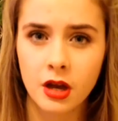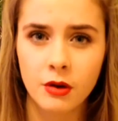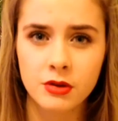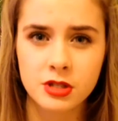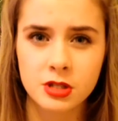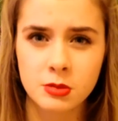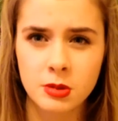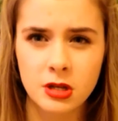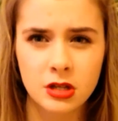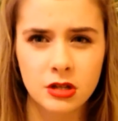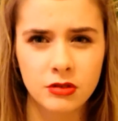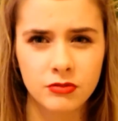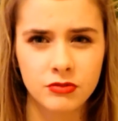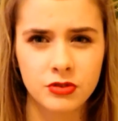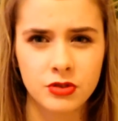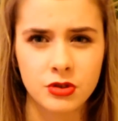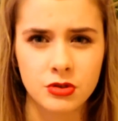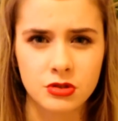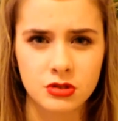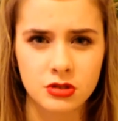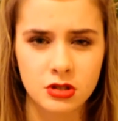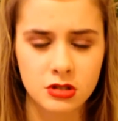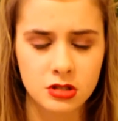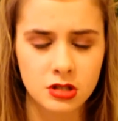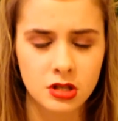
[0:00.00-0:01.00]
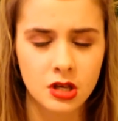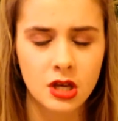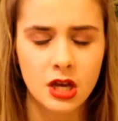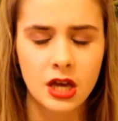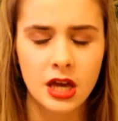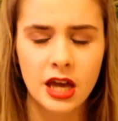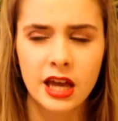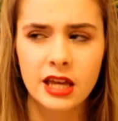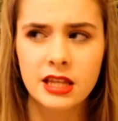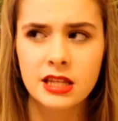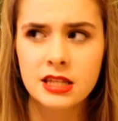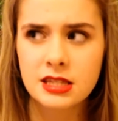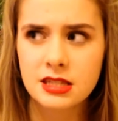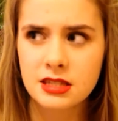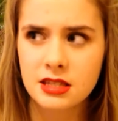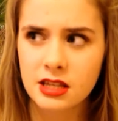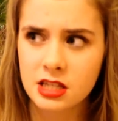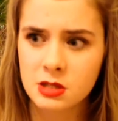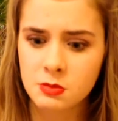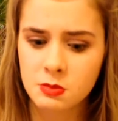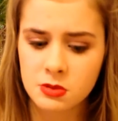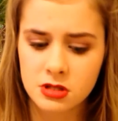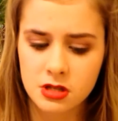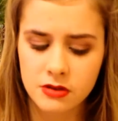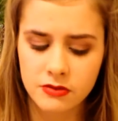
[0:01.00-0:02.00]
I was a bit confused because it didn't say
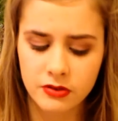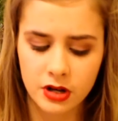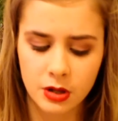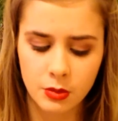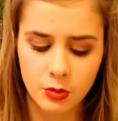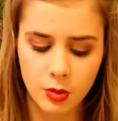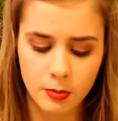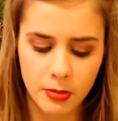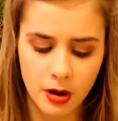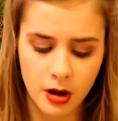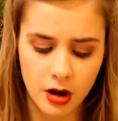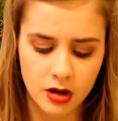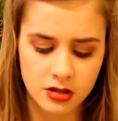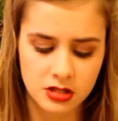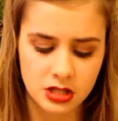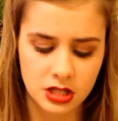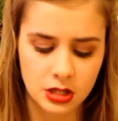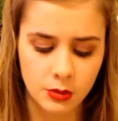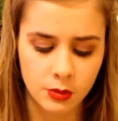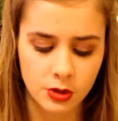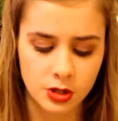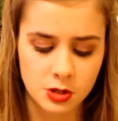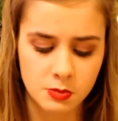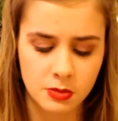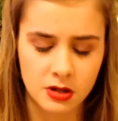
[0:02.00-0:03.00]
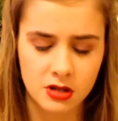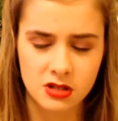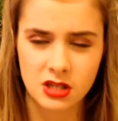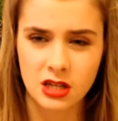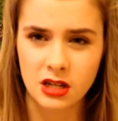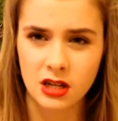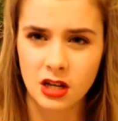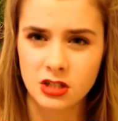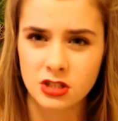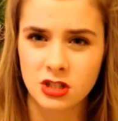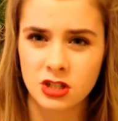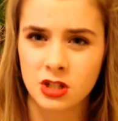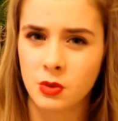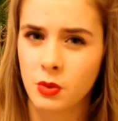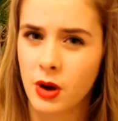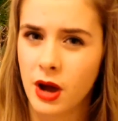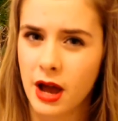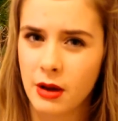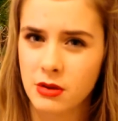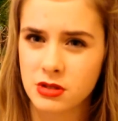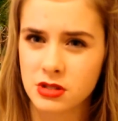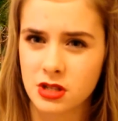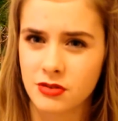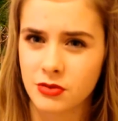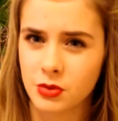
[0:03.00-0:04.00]
specifically what parcel it was, but I was like, I don't know what
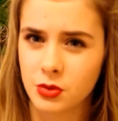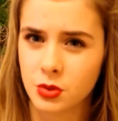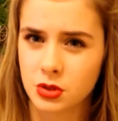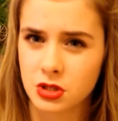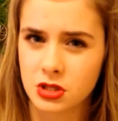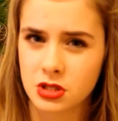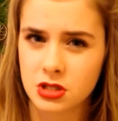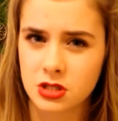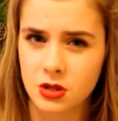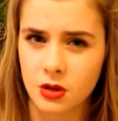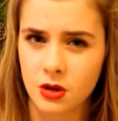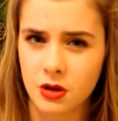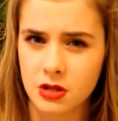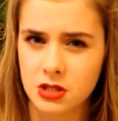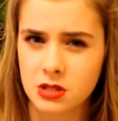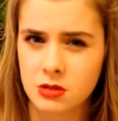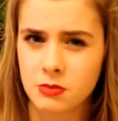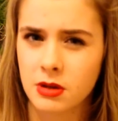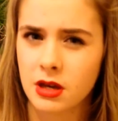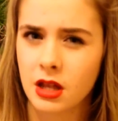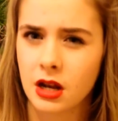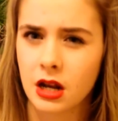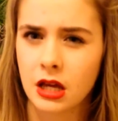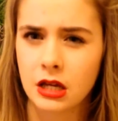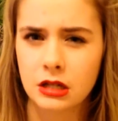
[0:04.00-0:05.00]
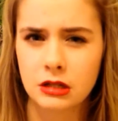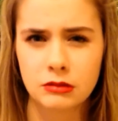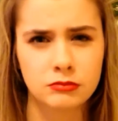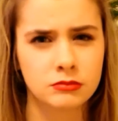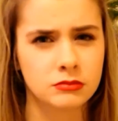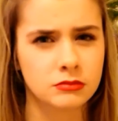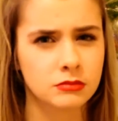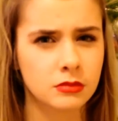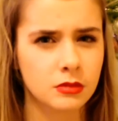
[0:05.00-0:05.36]
else I've ordered, so I was a bit like,